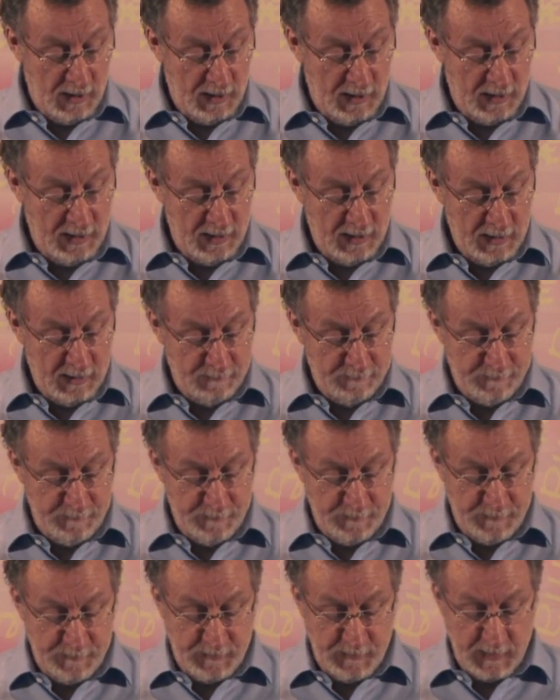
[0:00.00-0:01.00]
In
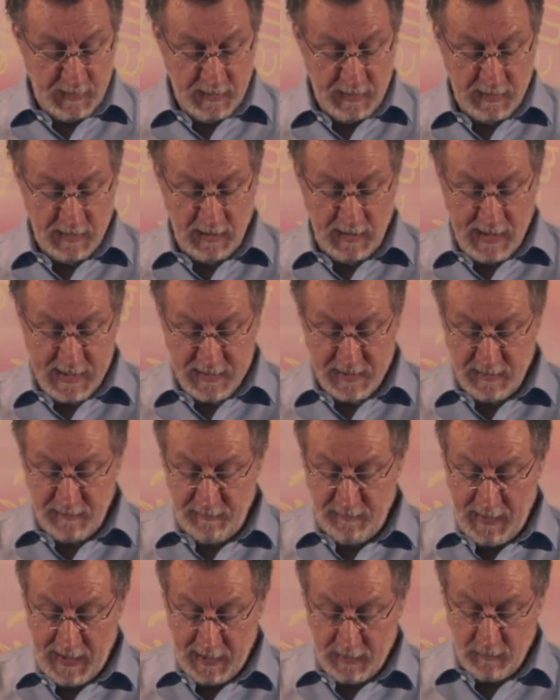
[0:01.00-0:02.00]
the closet
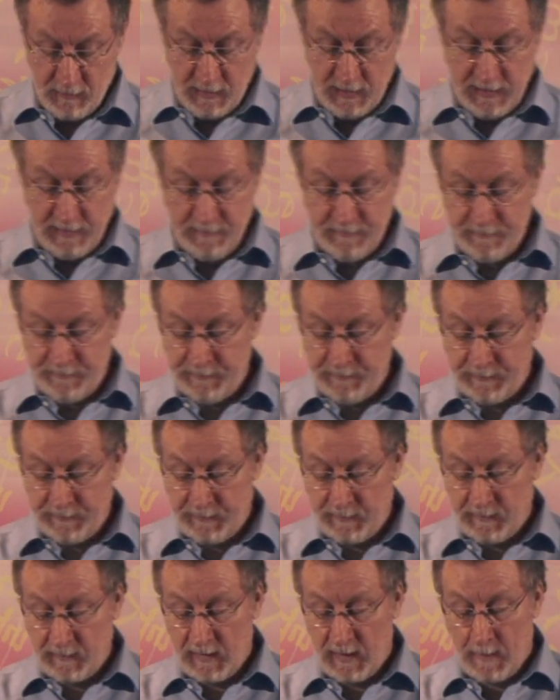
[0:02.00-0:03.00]
factory
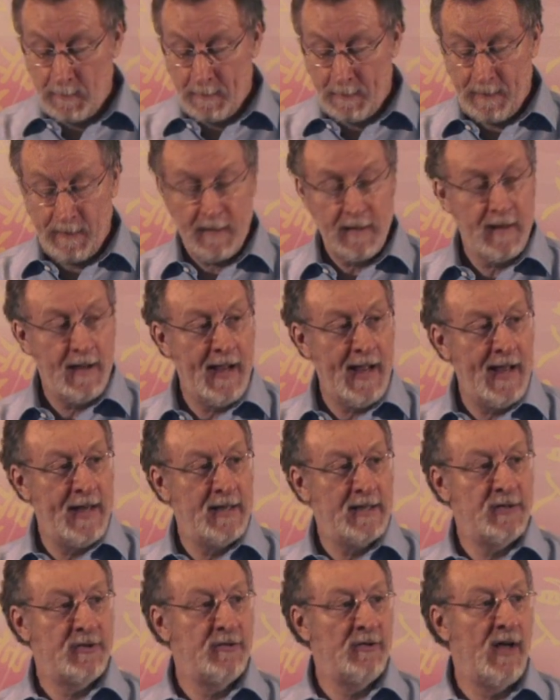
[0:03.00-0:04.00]
had
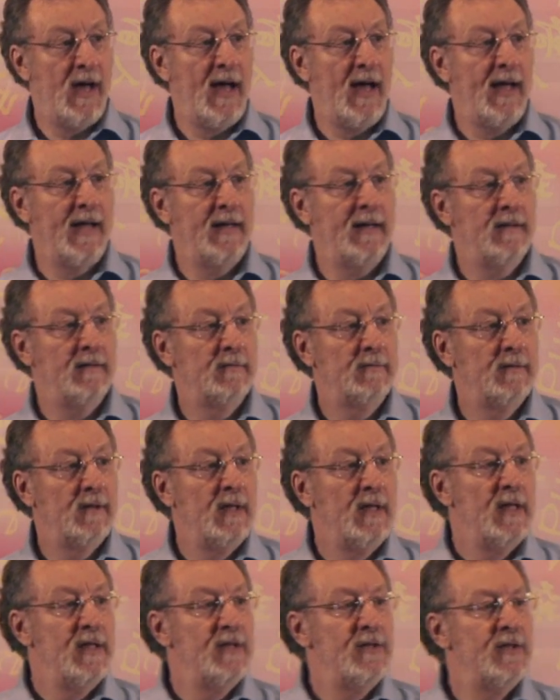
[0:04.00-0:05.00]
a sign,
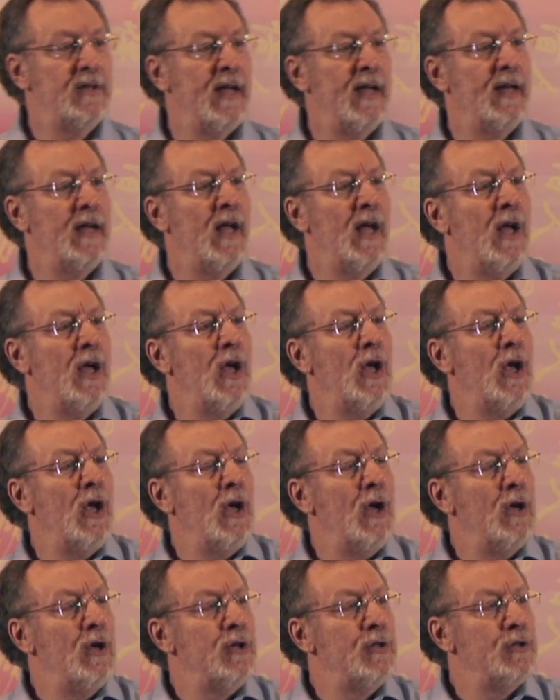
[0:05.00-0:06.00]
said,
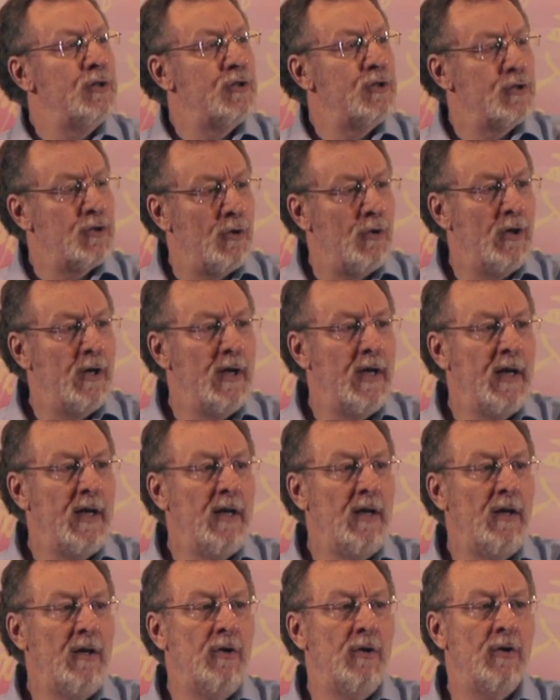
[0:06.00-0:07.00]

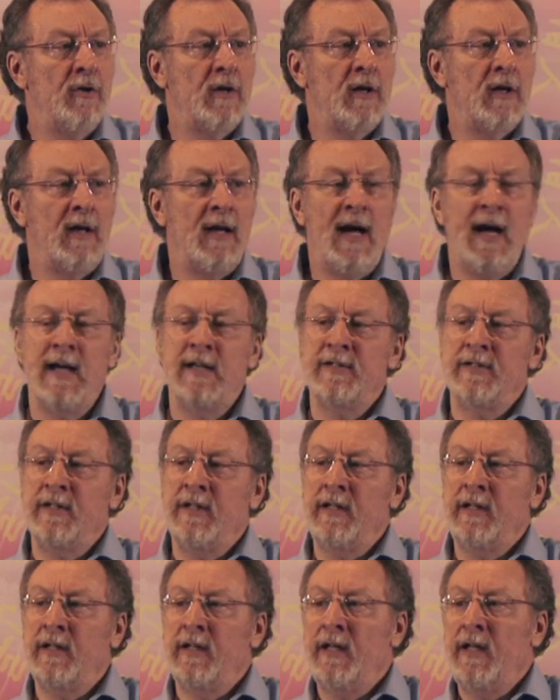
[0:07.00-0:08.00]
sorting your
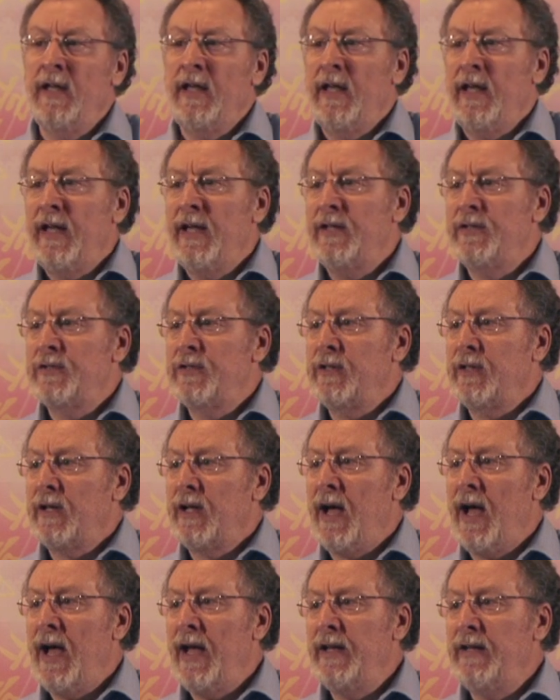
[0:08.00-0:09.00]
closet is the
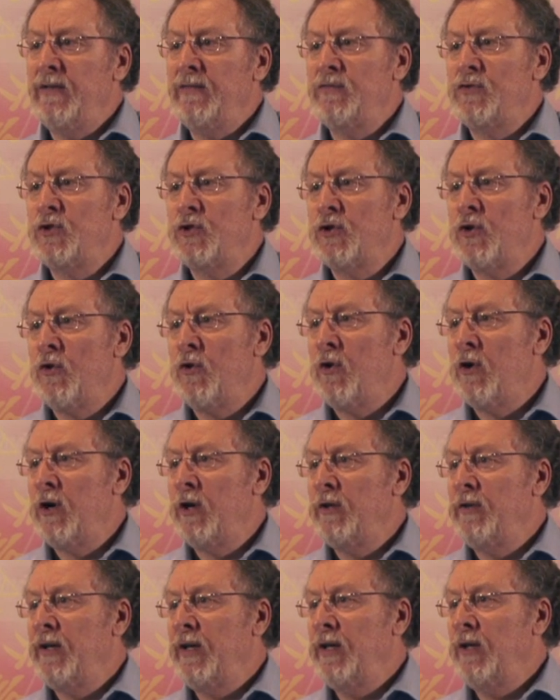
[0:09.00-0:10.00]
kind of
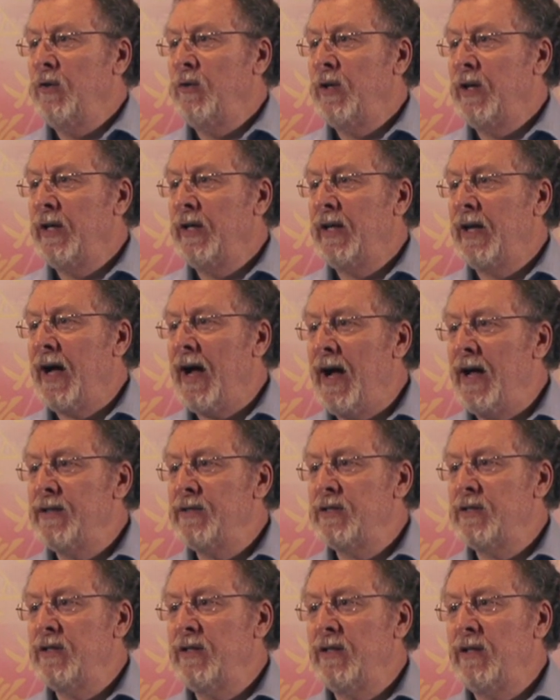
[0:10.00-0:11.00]
chore that you can
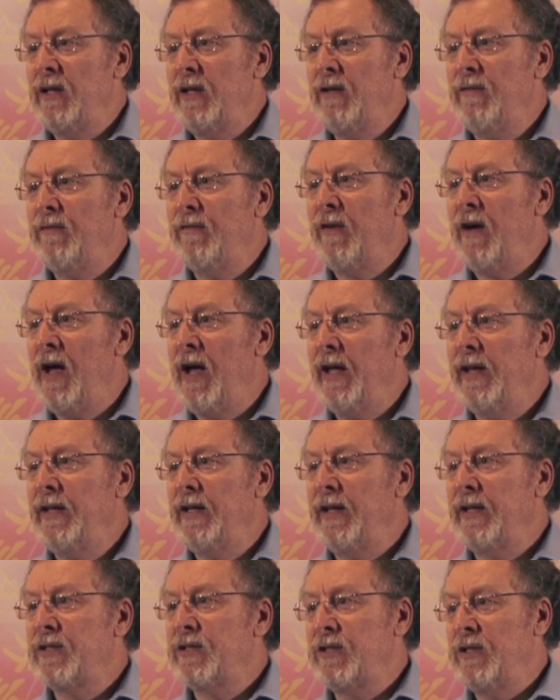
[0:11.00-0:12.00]
constantly find
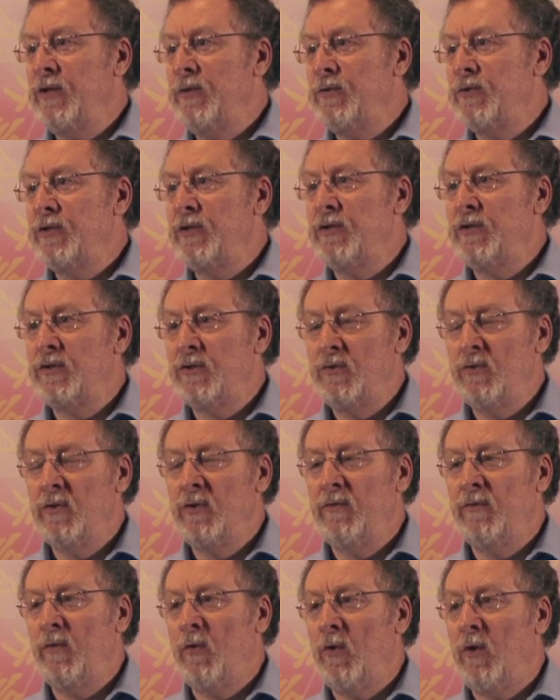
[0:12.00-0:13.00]
excuses to
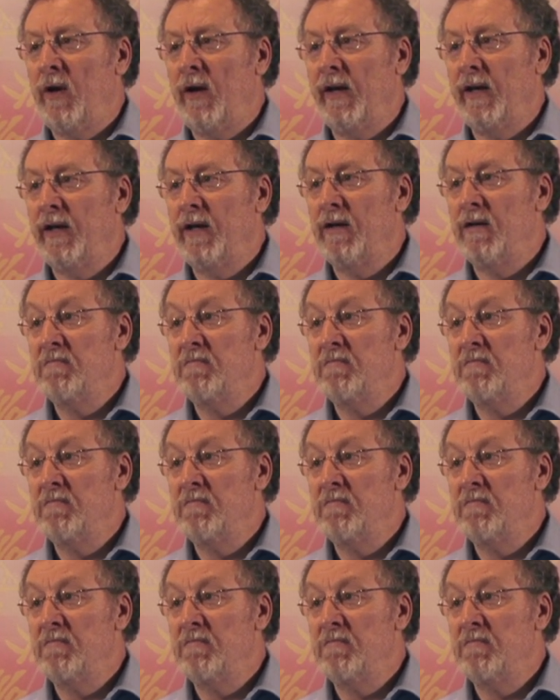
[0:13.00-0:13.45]
avoid.